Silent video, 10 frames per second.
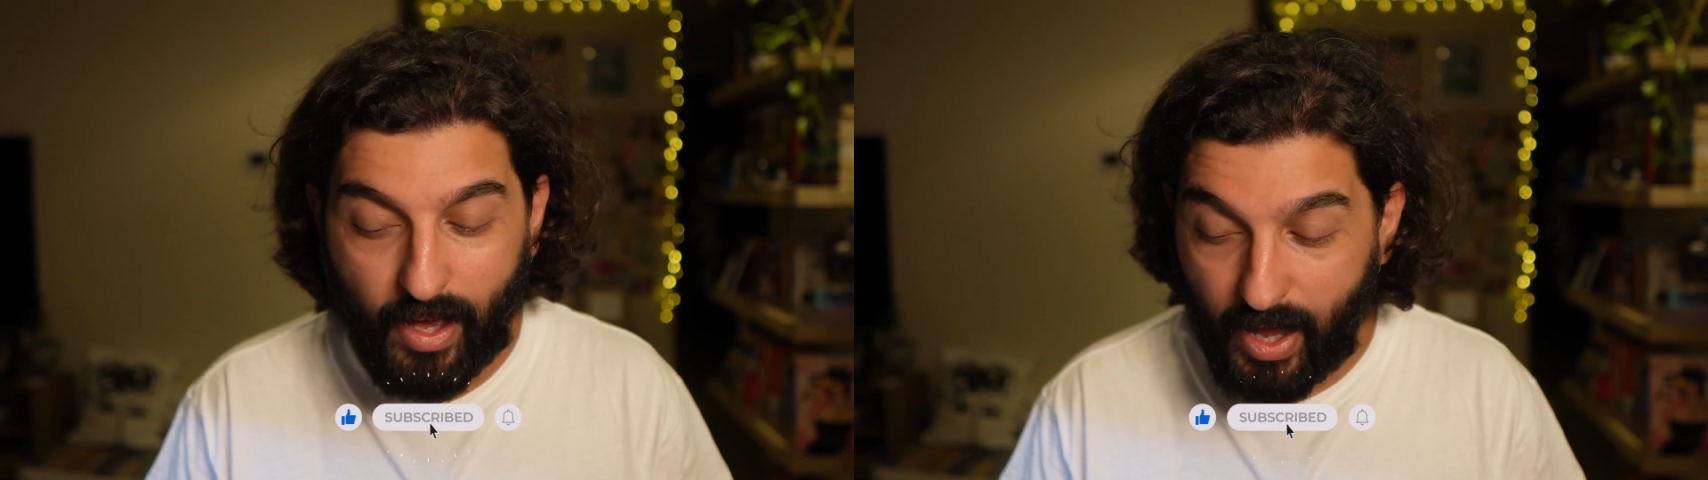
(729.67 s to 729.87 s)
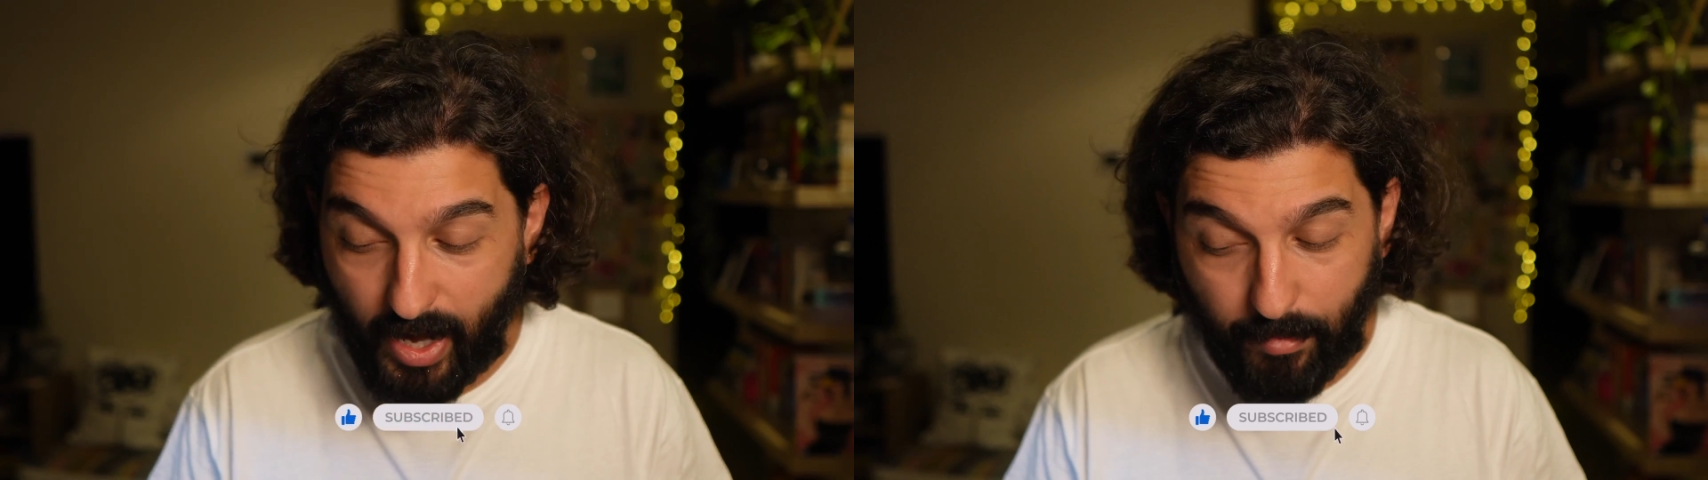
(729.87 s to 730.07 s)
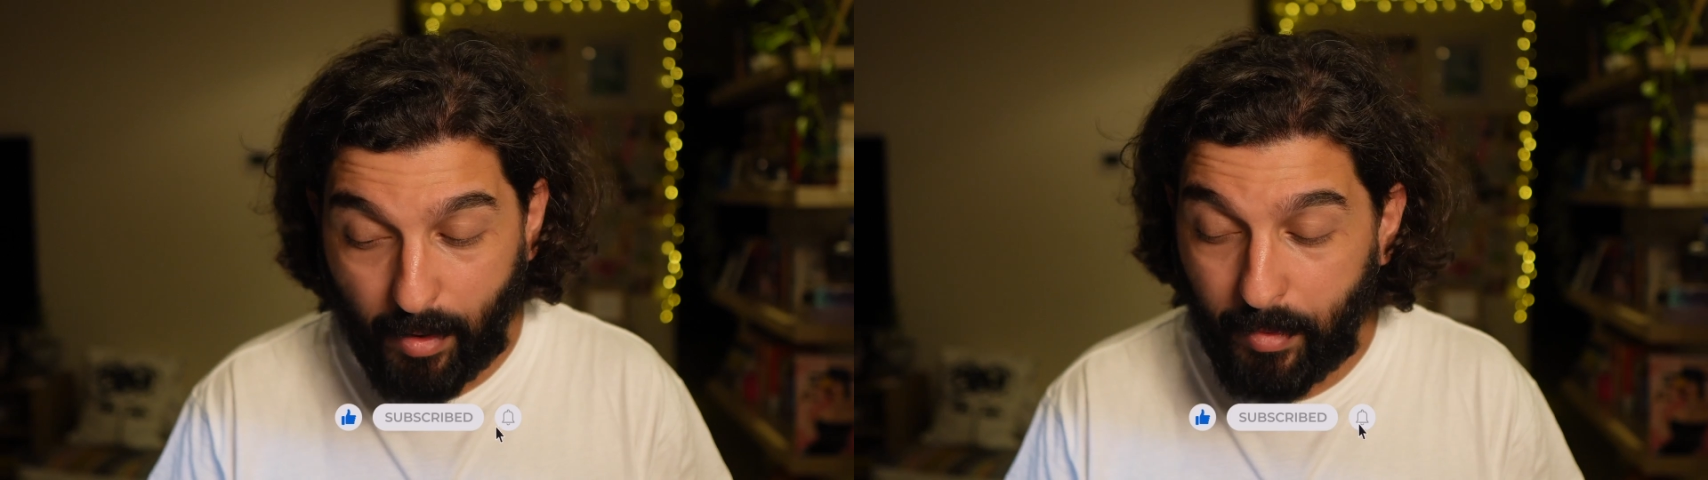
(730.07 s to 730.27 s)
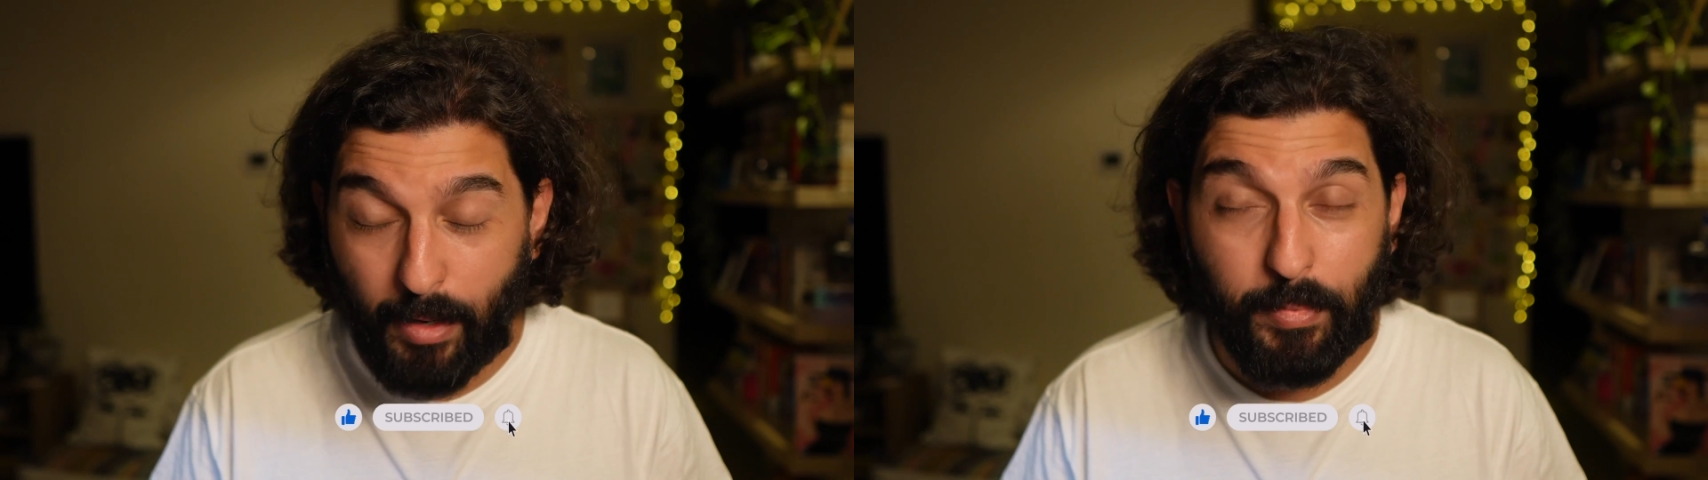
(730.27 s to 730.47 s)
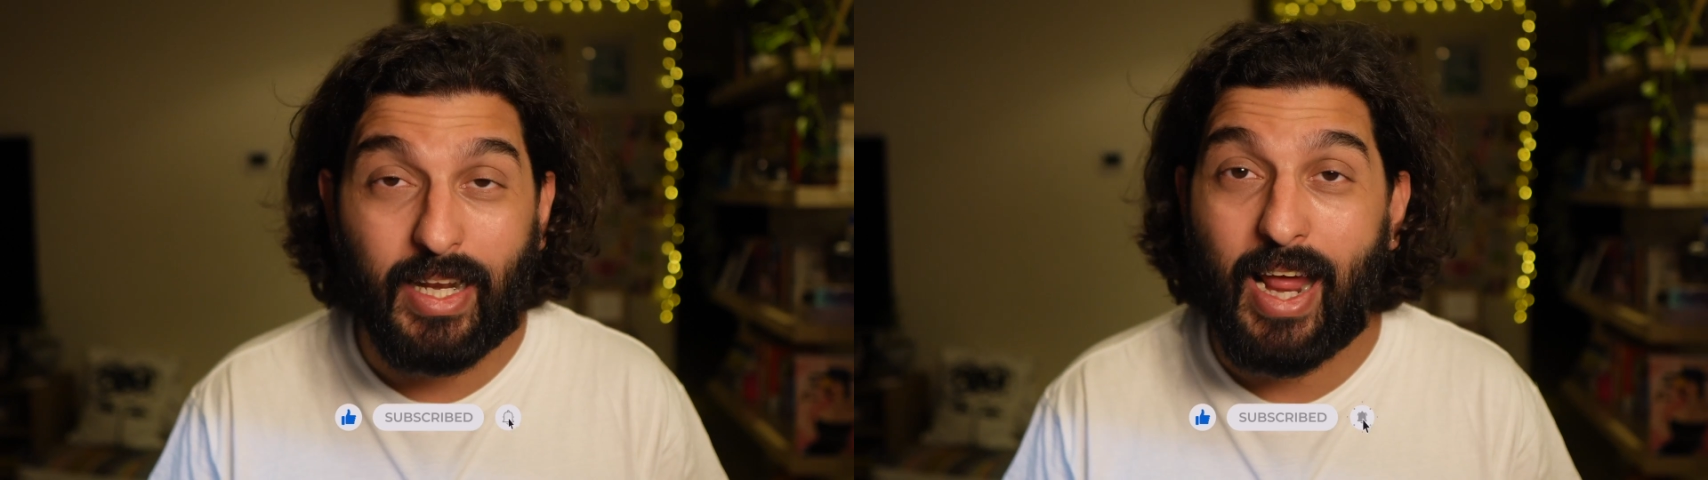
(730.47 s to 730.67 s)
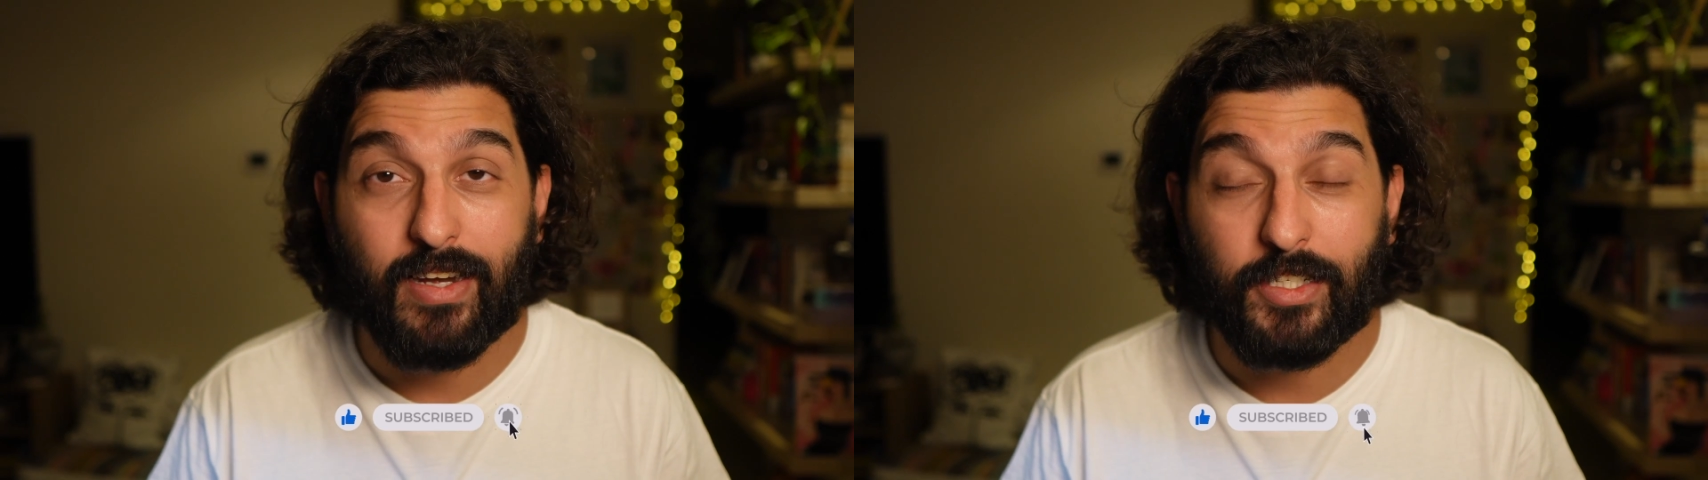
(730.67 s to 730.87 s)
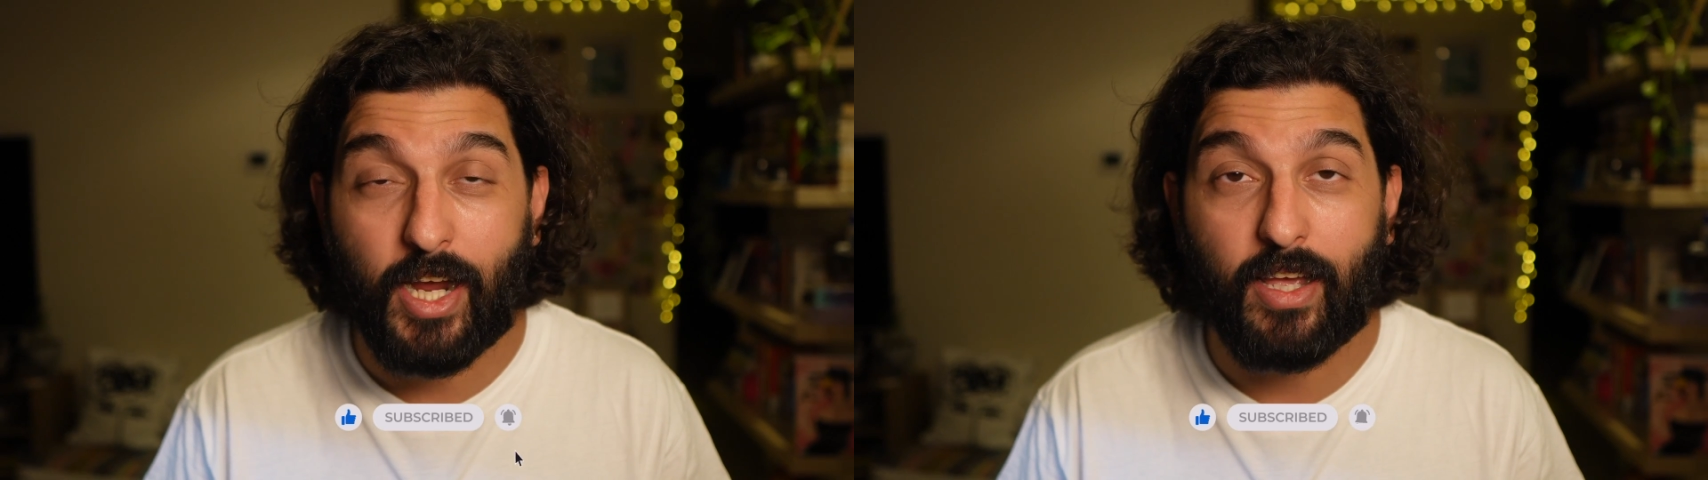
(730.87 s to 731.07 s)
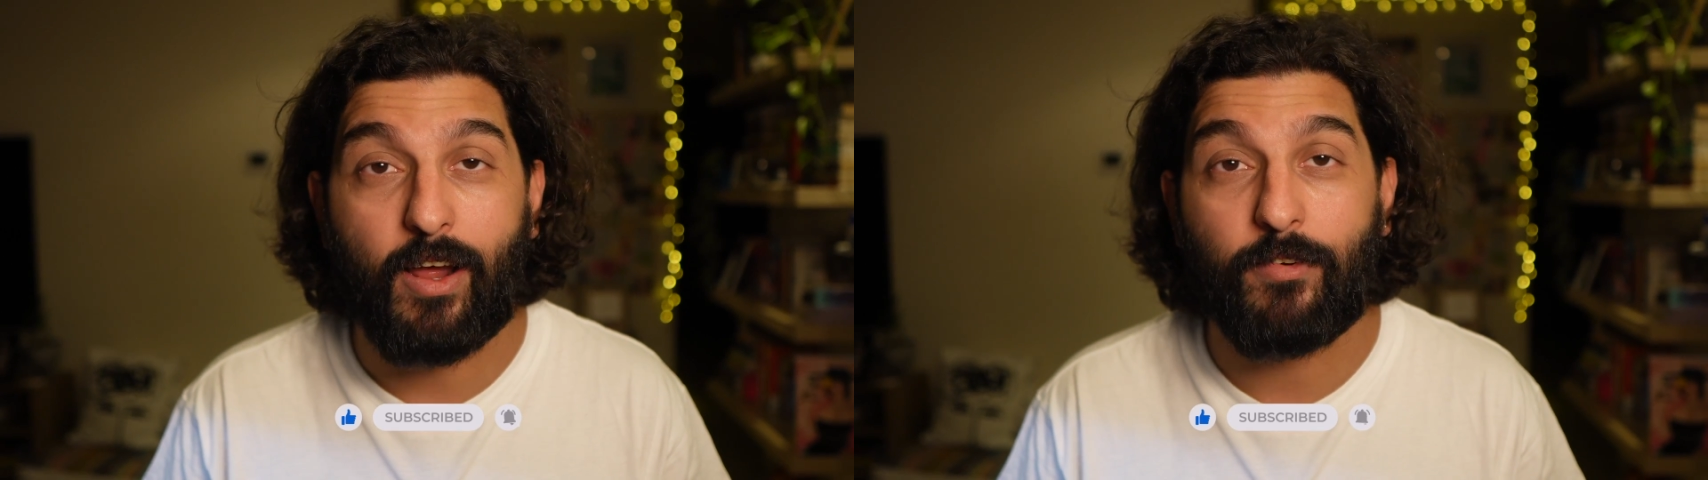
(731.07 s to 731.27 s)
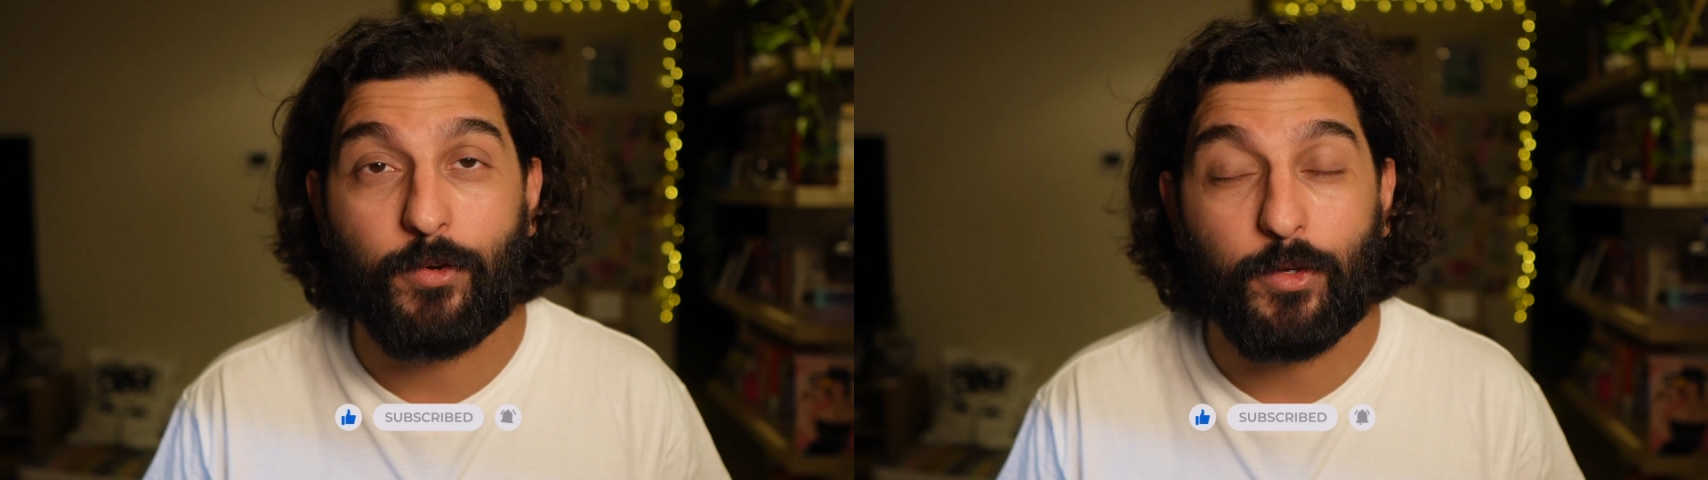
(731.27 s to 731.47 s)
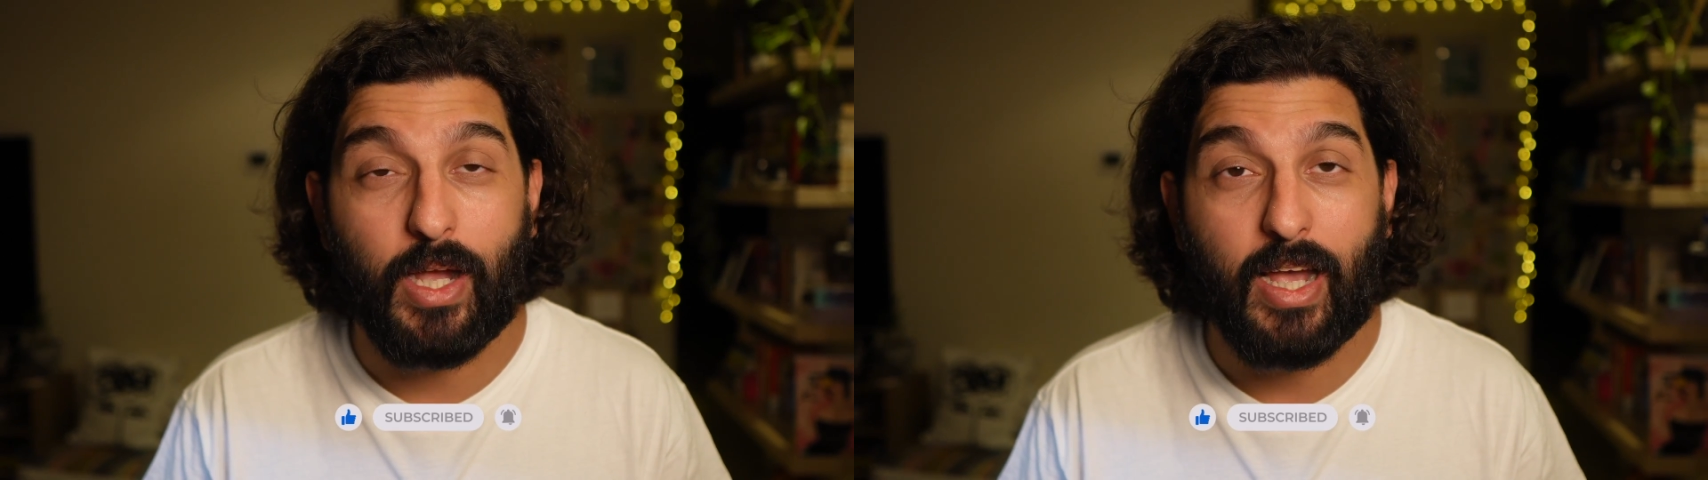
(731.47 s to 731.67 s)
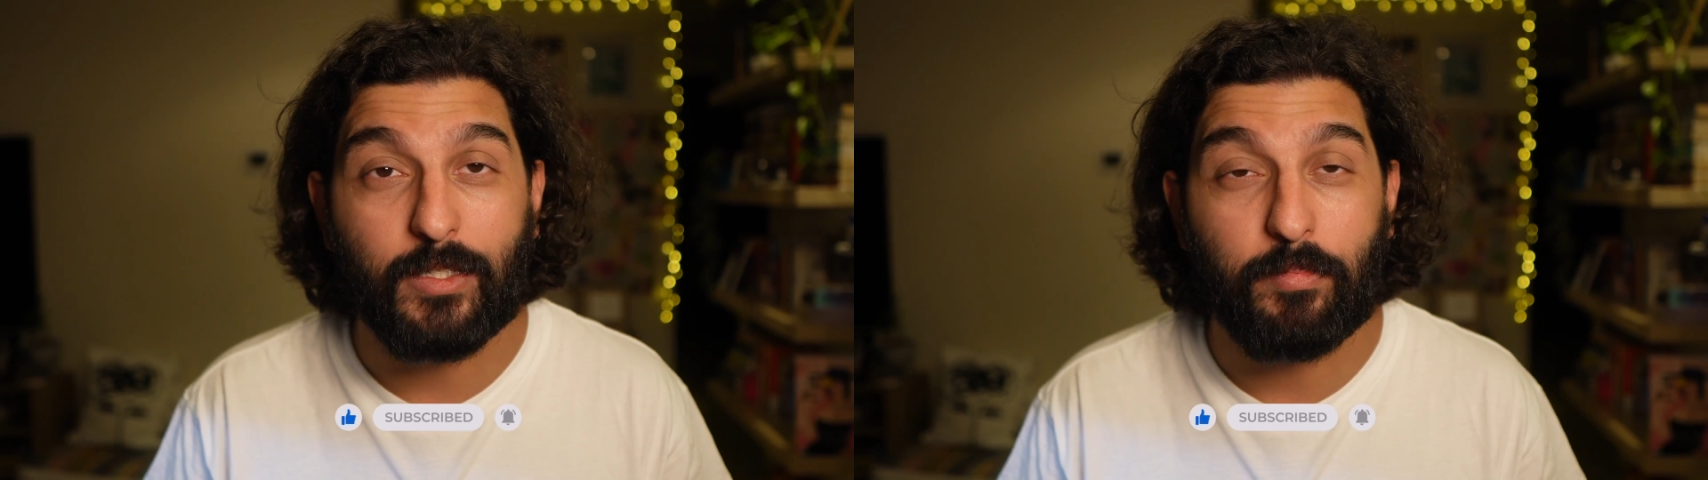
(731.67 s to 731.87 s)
I'd be glad to check it out for you guys.